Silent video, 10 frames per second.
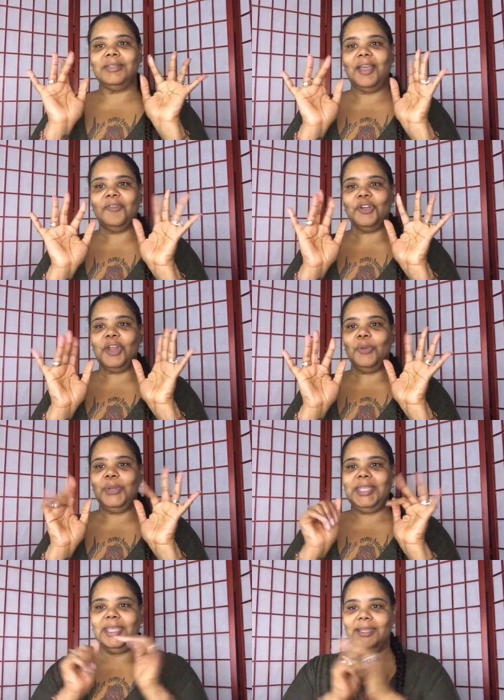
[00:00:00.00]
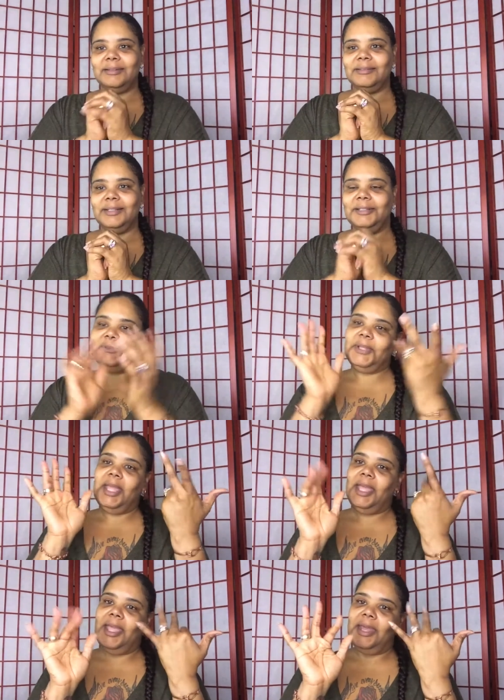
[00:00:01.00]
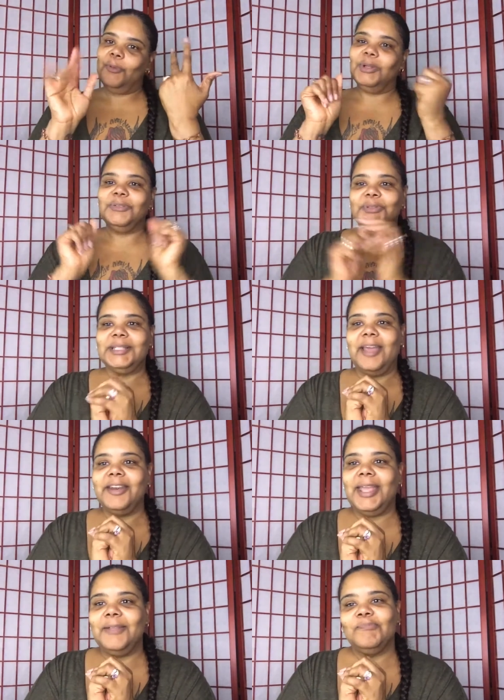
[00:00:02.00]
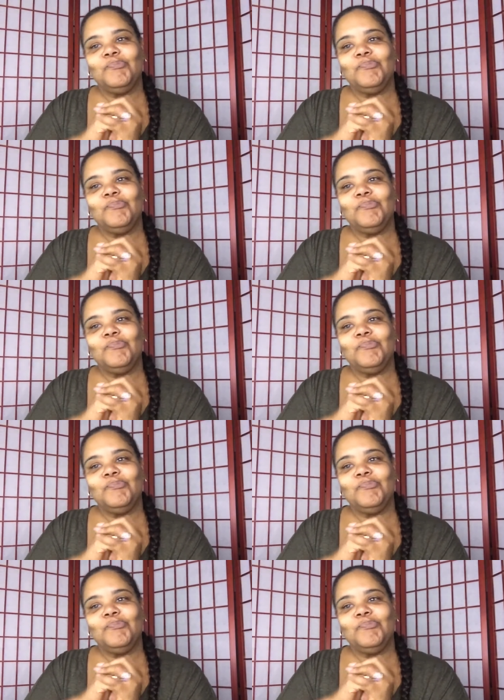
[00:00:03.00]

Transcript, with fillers: Have a great weekend and a wonderful Saturday.